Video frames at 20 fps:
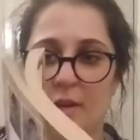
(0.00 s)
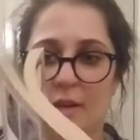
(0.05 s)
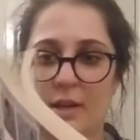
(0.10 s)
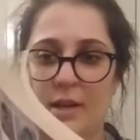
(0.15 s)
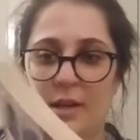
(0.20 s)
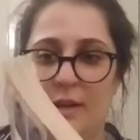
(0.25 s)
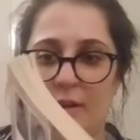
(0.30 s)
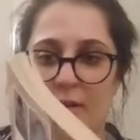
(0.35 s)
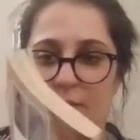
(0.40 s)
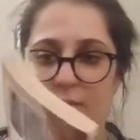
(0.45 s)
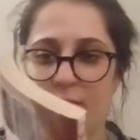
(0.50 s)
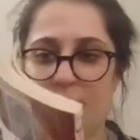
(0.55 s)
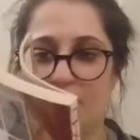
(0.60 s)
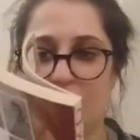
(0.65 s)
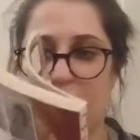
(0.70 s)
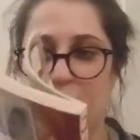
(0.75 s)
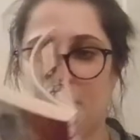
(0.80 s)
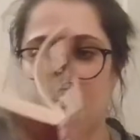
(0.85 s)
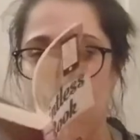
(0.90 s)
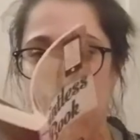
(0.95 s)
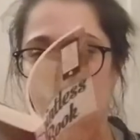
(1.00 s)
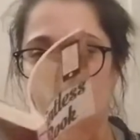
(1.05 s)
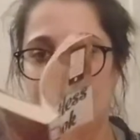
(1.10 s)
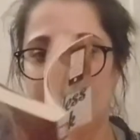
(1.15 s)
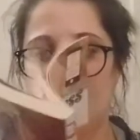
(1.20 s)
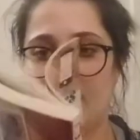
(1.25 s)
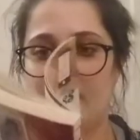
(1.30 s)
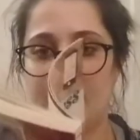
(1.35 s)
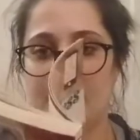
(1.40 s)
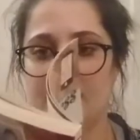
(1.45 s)
It's a book
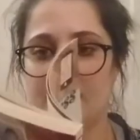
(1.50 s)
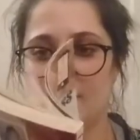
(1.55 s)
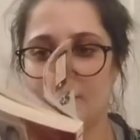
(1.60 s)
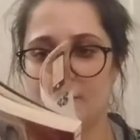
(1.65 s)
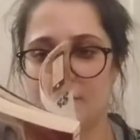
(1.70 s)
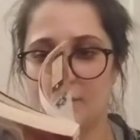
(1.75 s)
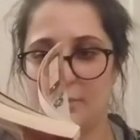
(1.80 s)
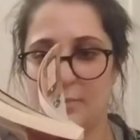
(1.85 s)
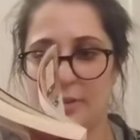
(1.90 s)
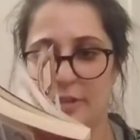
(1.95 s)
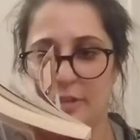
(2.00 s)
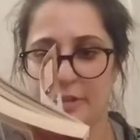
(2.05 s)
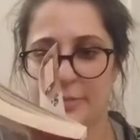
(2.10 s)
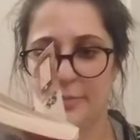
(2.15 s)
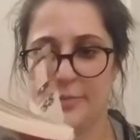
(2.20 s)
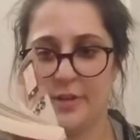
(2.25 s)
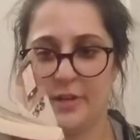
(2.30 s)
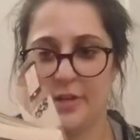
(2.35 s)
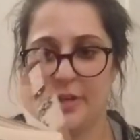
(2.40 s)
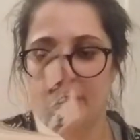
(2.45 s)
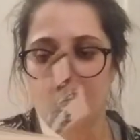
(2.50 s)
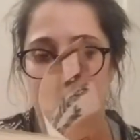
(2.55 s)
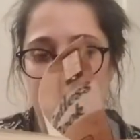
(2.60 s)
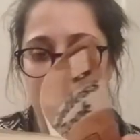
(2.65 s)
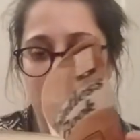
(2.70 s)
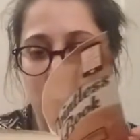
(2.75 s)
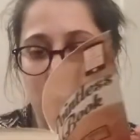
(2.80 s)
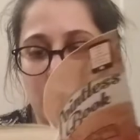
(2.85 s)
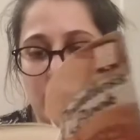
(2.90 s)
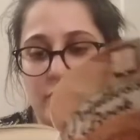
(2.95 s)
that my husband and I
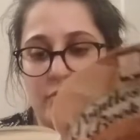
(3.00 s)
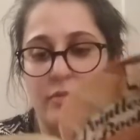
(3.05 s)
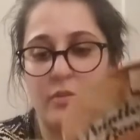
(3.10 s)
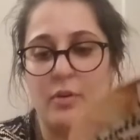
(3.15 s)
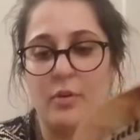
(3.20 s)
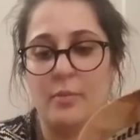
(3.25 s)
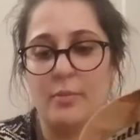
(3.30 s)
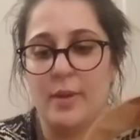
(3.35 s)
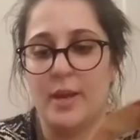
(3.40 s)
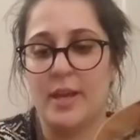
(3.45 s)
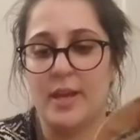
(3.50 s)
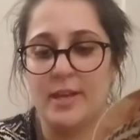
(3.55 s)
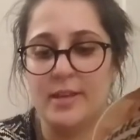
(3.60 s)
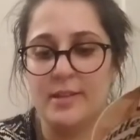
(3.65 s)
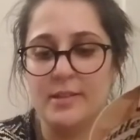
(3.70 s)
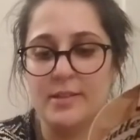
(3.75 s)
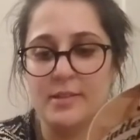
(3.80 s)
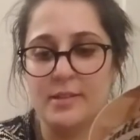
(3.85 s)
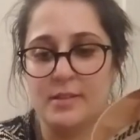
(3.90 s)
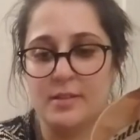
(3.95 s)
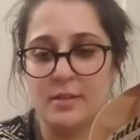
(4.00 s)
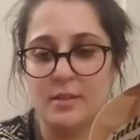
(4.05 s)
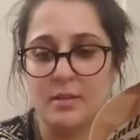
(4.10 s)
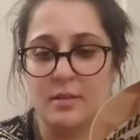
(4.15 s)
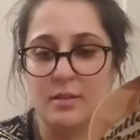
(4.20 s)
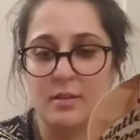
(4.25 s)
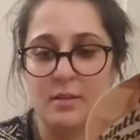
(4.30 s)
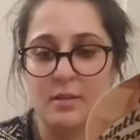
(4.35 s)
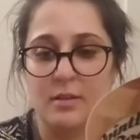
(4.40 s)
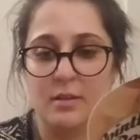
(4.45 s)
got from his
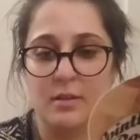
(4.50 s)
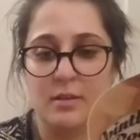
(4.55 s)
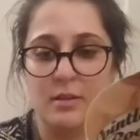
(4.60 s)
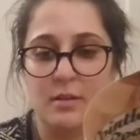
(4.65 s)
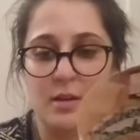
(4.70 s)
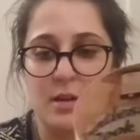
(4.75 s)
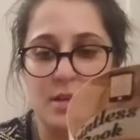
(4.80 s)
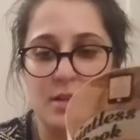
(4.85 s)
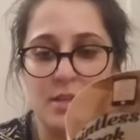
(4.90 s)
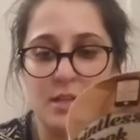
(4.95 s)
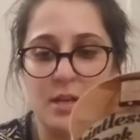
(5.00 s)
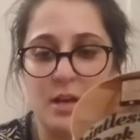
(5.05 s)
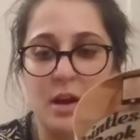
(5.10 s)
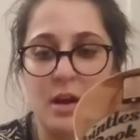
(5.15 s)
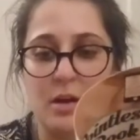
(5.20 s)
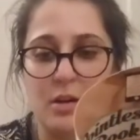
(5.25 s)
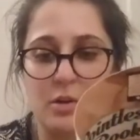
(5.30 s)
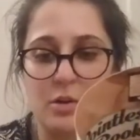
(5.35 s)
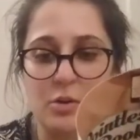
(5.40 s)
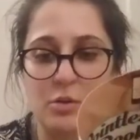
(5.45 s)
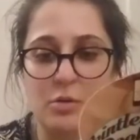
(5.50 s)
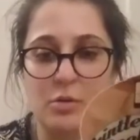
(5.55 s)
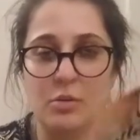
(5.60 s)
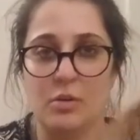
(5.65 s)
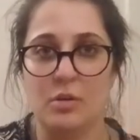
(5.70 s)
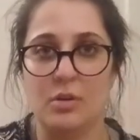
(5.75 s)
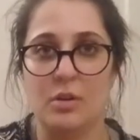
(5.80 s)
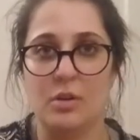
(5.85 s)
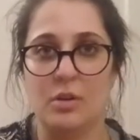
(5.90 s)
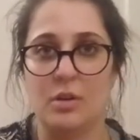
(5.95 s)
aunt and
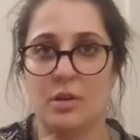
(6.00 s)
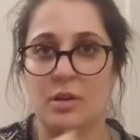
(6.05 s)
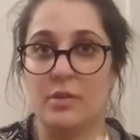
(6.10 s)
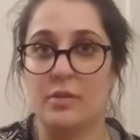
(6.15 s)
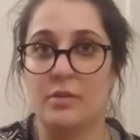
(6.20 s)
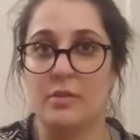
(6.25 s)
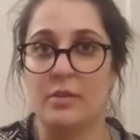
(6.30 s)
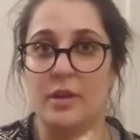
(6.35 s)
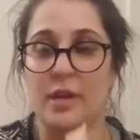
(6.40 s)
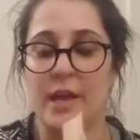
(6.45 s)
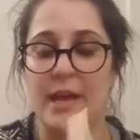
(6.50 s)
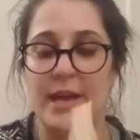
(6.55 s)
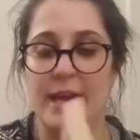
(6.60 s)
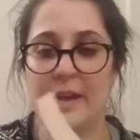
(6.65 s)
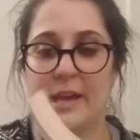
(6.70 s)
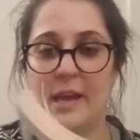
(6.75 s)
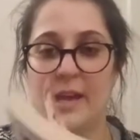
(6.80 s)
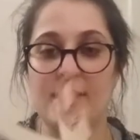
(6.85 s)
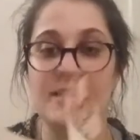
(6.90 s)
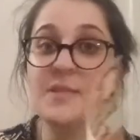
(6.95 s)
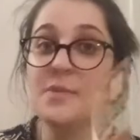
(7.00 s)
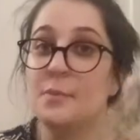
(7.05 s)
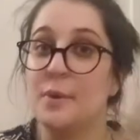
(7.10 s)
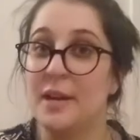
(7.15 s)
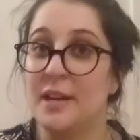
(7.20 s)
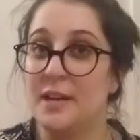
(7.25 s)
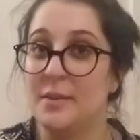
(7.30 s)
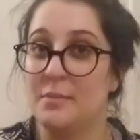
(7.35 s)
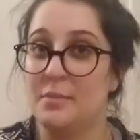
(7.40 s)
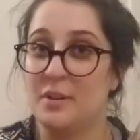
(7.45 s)
uncle as a
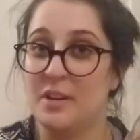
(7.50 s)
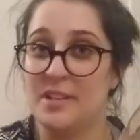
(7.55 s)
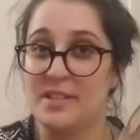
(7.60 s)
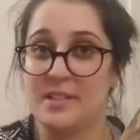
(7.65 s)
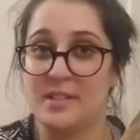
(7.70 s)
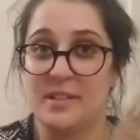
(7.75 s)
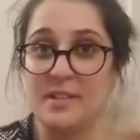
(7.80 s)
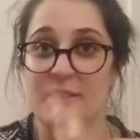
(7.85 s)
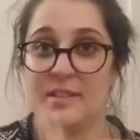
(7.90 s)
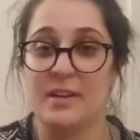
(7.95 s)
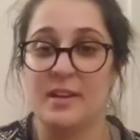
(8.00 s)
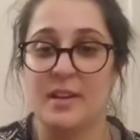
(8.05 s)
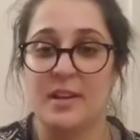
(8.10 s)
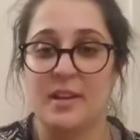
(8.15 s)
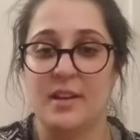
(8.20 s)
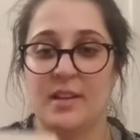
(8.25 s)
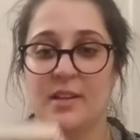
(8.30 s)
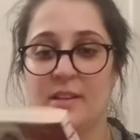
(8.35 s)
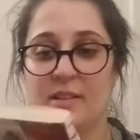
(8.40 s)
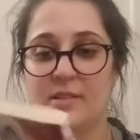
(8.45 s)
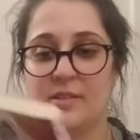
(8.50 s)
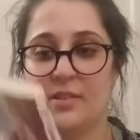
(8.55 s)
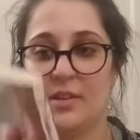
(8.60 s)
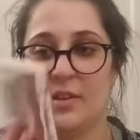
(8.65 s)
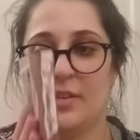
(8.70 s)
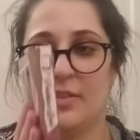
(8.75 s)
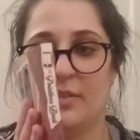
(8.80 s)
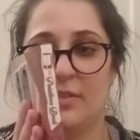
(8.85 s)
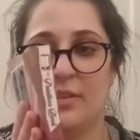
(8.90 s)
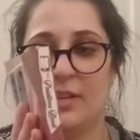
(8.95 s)
wedding present.
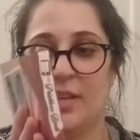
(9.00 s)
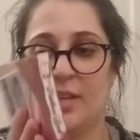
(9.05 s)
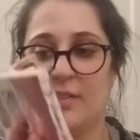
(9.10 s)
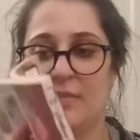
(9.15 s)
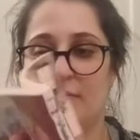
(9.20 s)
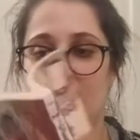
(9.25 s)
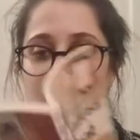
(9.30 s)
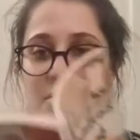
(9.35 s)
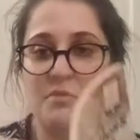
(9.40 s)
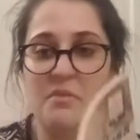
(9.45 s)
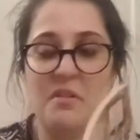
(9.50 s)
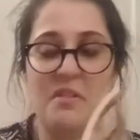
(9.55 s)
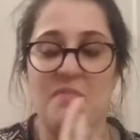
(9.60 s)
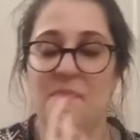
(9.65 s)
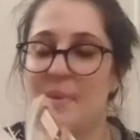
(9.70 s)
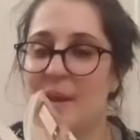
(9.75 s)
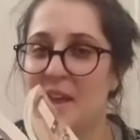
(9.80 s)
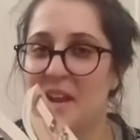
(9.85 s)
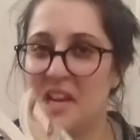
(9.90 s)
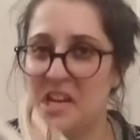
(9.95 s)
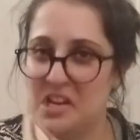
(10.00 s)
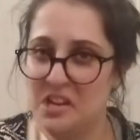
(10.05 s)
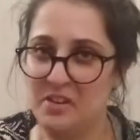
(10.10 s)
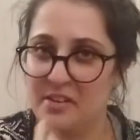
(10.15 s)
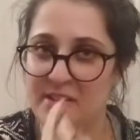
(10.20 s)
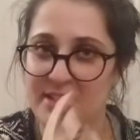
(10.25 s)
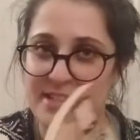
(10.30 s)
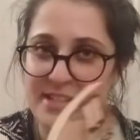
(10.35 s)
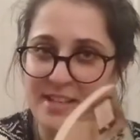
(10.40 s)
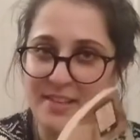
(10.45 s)
So even though we've barely
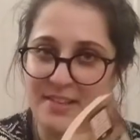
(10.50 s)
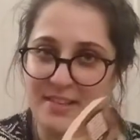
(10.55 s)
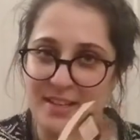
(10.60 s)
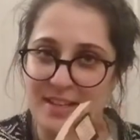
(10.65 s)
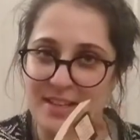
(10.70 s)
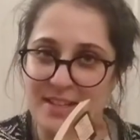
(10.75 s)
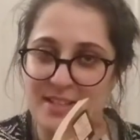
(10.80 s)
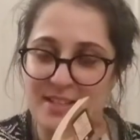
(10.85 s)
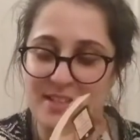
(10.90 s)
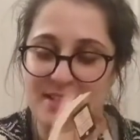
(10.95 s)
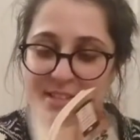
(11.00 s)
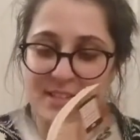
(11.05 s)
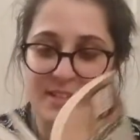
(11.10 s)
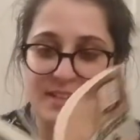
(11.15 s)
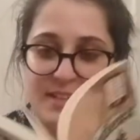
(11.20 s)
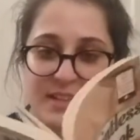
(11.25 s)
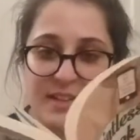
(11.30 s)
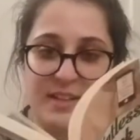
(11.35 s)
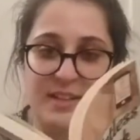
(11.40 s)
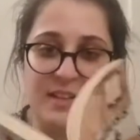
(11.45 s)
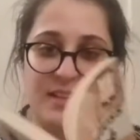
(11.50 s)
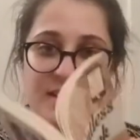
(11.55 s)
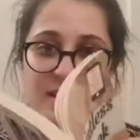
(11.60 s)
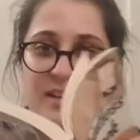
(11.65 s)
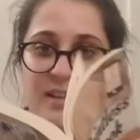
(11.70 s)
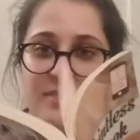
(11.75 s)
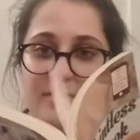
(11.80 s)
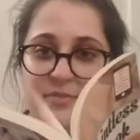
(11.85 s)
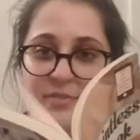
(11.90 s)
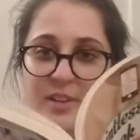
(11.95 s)
looked at this,
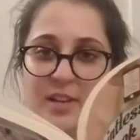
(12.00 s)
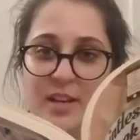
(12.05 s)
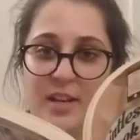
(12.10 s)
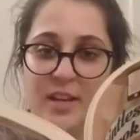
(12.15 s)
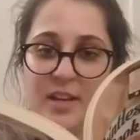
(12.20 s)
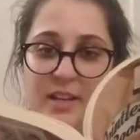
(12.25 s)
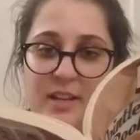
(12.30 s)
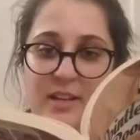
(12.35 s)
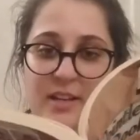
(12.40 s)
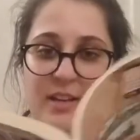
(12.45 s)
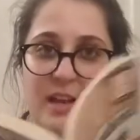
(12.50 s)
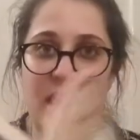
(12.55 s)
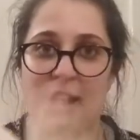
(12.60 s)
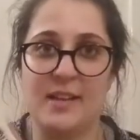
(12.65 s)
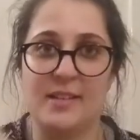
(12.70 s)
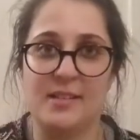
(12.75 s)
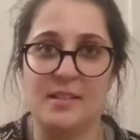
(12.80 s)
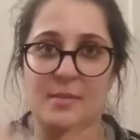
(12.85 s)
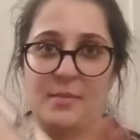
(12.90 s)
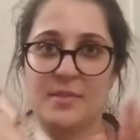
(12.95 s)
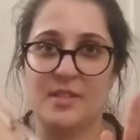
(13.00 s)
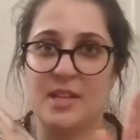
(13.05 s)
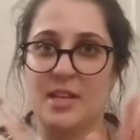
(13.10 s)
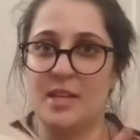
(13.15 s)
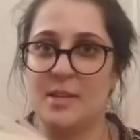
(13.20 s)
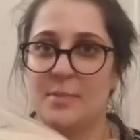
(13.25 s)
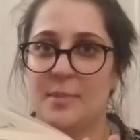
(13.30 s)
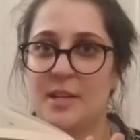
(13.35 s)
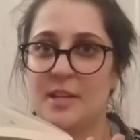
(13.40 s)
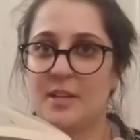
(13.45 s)
I feel like it has some
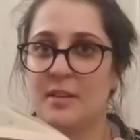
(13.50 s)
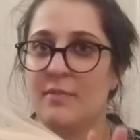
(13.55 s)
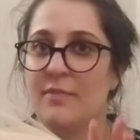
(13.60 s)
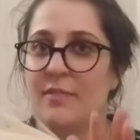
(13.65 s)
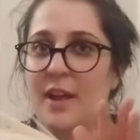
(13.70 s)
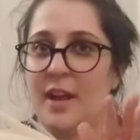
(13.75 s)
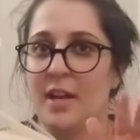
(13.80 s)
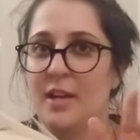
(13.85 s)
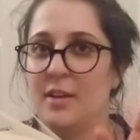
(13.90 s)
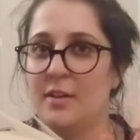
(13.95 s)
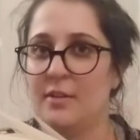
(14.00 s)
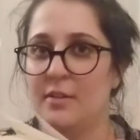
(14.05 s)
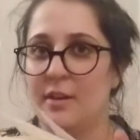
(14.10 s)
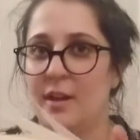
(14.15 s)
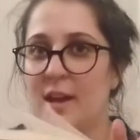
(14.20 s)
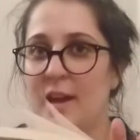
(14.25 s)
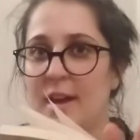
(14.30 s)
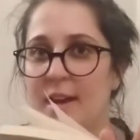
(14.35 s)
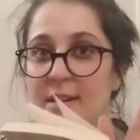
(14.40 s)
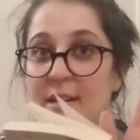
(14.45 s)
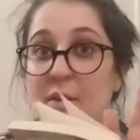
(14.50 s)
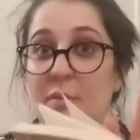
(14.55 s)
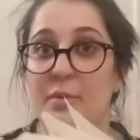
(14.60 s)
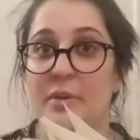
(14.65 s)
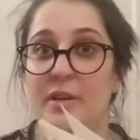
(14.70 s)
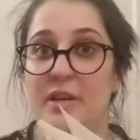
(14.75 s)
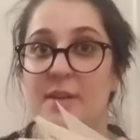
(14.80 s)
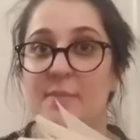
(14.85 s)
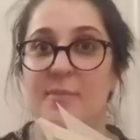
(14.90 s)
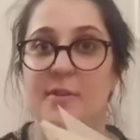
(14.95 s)
sentimental value and I
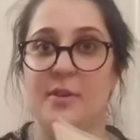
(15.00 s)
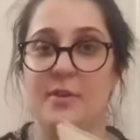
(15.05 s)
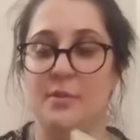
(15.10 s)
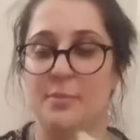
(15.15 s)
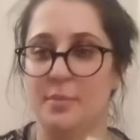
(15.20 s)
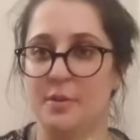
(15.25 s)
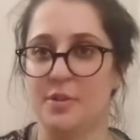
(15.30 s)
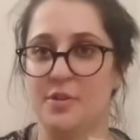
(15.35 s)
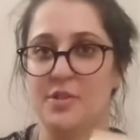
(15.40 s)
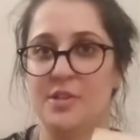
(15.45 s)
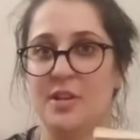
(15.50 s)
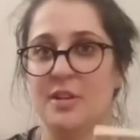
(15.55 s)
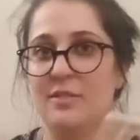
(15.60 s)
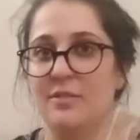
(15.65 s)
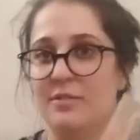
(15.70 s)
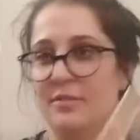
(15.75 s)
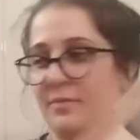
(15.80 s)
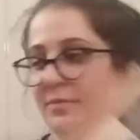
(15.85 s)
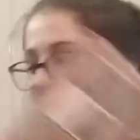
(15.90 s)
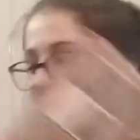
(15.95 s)
will keep it on the bookshelf.